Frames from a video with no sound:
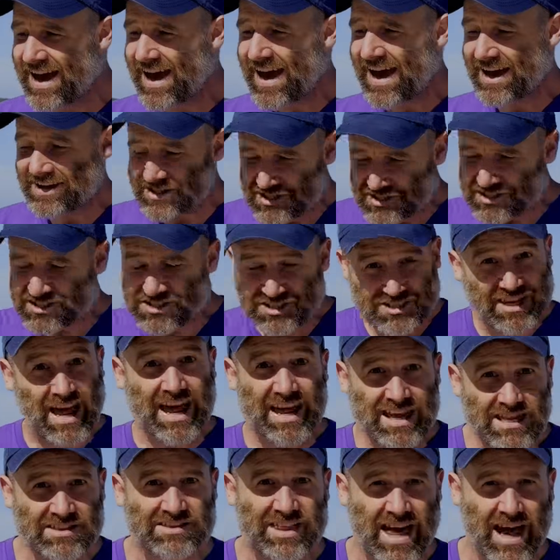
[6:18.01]
And it
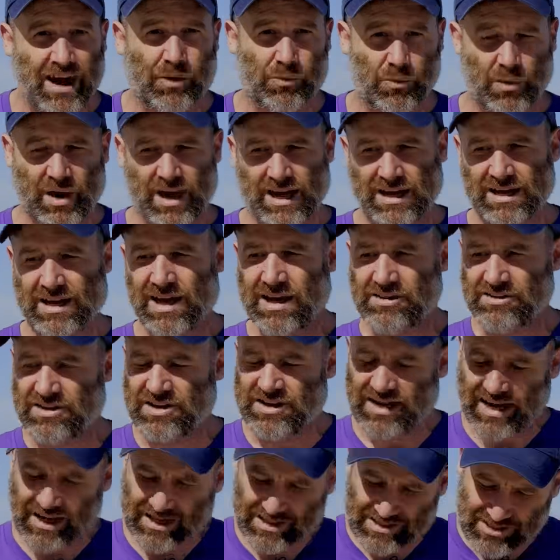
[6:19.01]
stayed that way. The
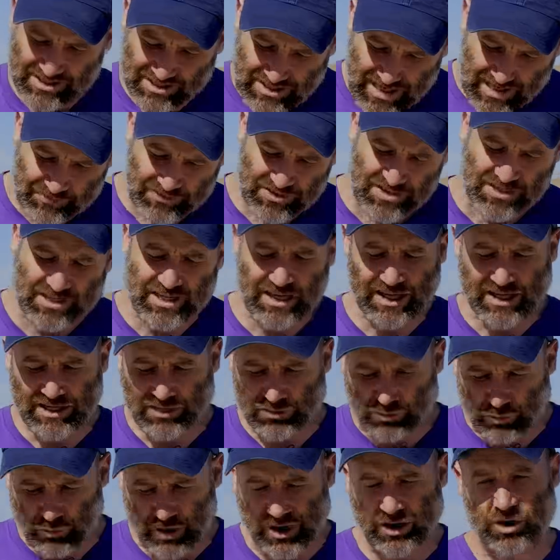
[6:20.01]
next 17
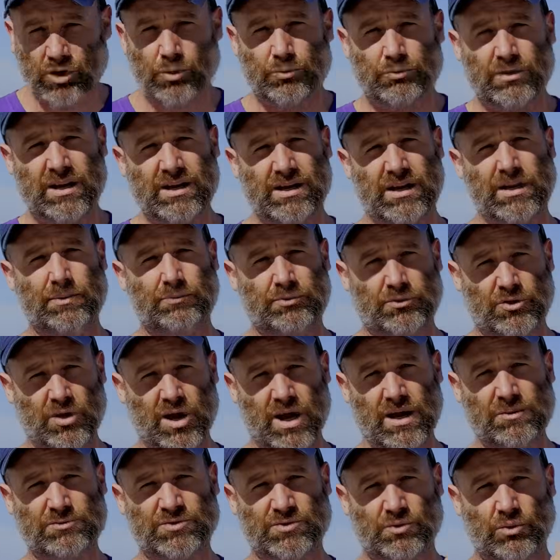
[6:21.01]
record-breaking
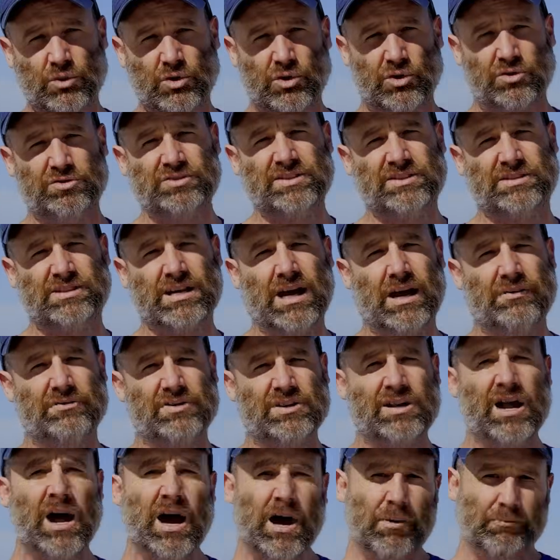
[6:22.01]
primes were all
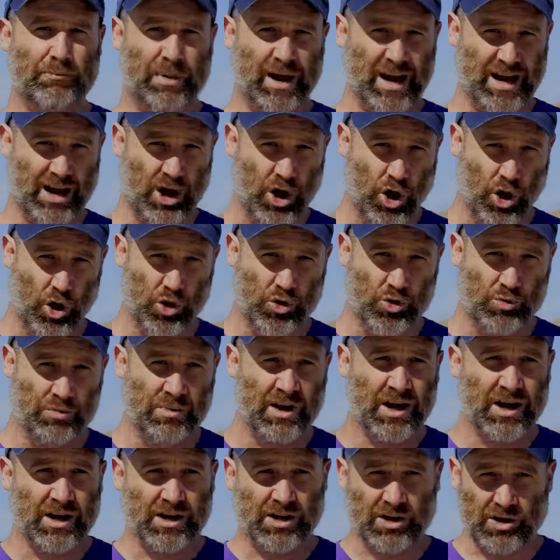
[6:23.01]
discovered by home
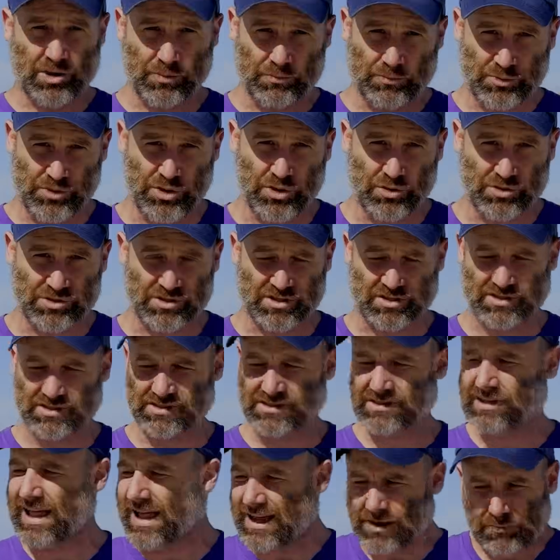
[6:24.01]
computers,
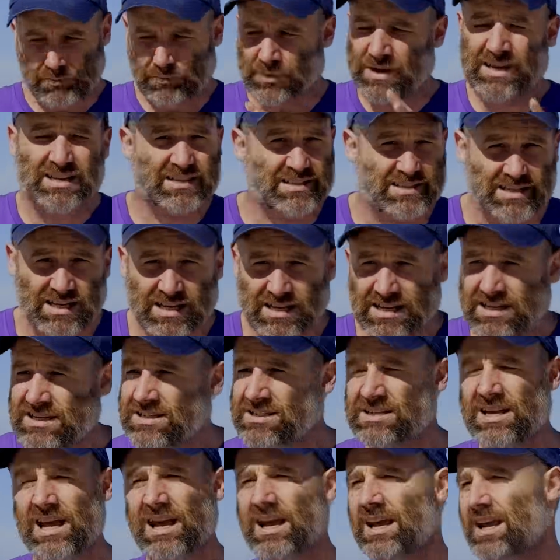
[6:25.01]
like
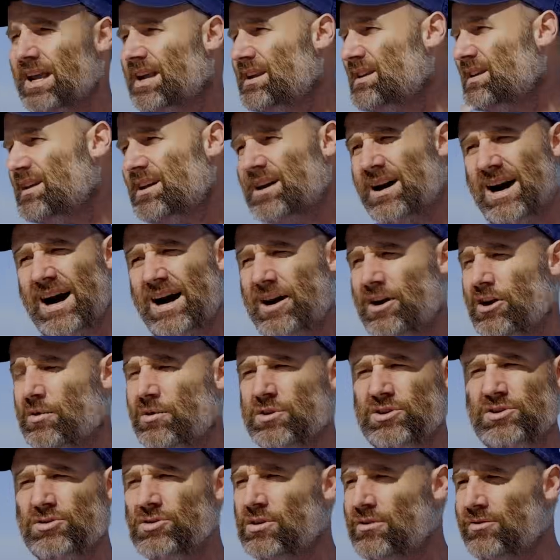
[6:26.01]
PCs in a, I don't know, a
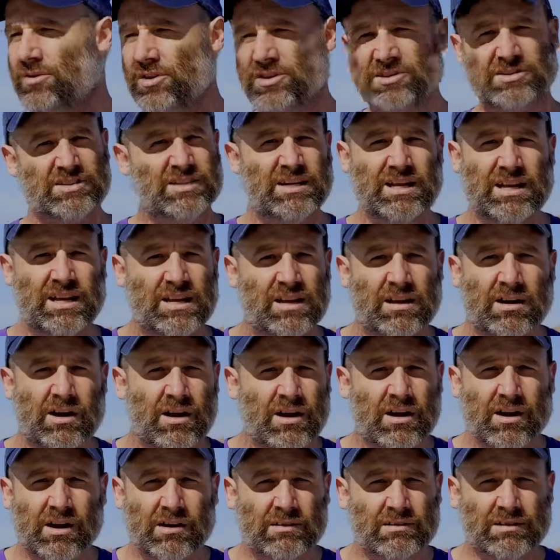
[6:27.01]
university
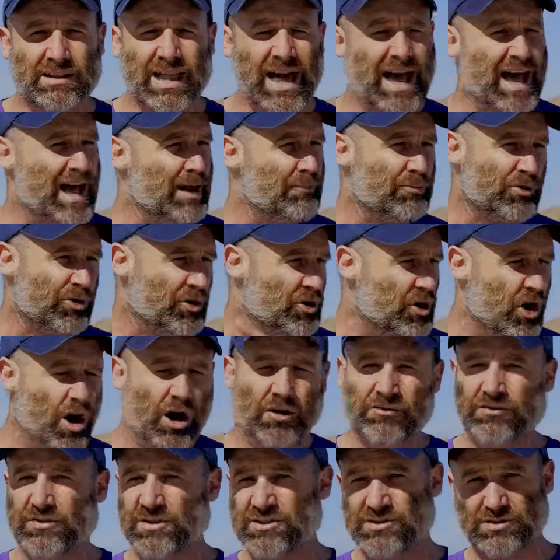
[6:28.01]
lab or an
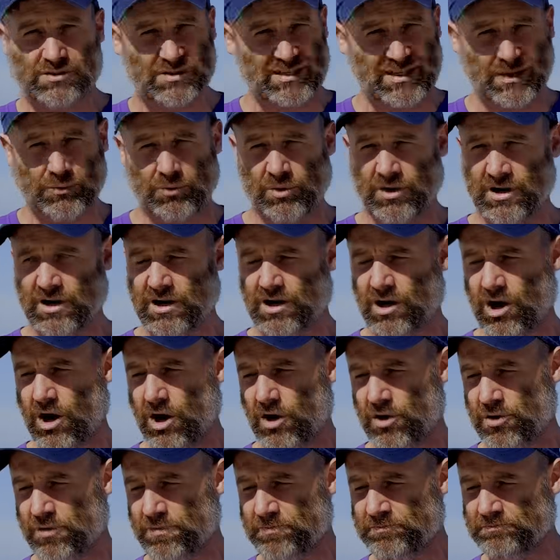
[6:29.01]
office or someone at
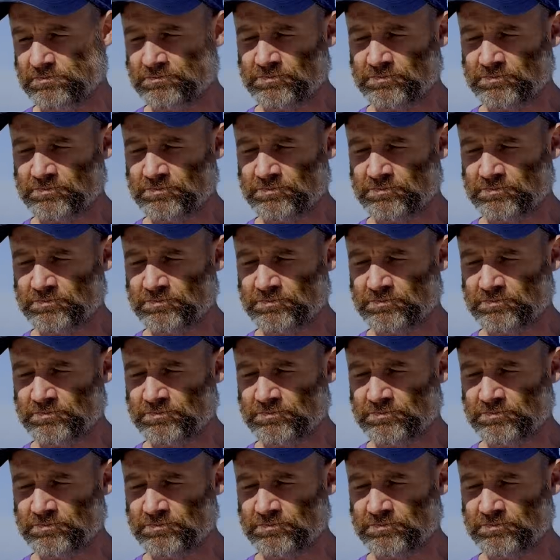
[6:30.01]
home.